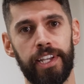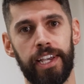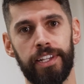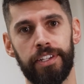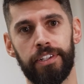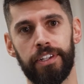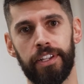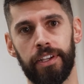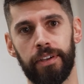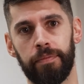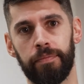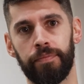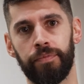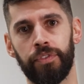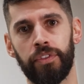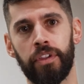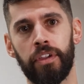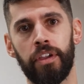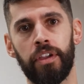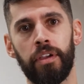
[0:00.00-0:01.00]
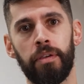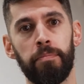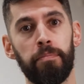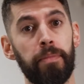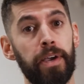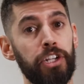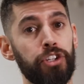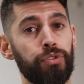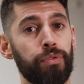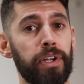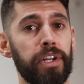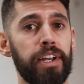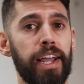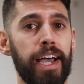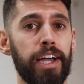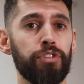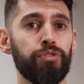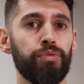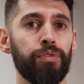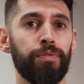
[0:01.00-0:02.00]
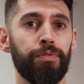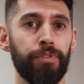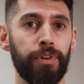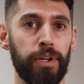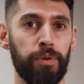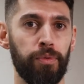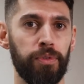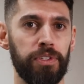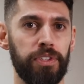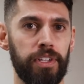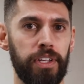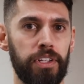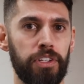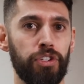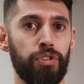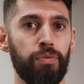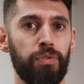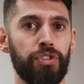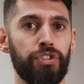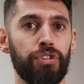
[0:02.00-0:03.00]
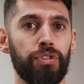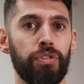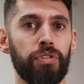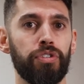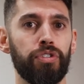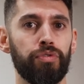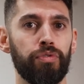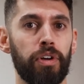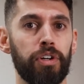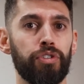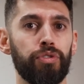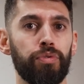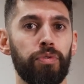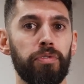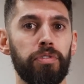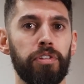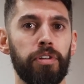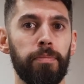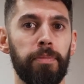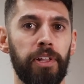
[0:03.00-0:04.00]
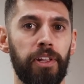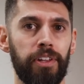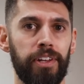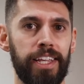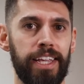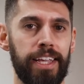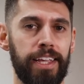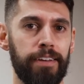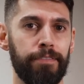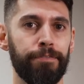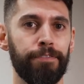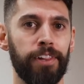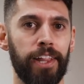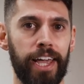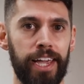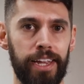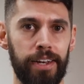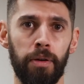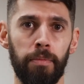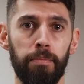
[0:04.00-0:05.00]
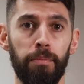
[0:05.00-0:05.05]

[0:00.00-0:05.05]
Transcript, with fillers: testing, measuring natural frequencies to ensure structural stability in flight.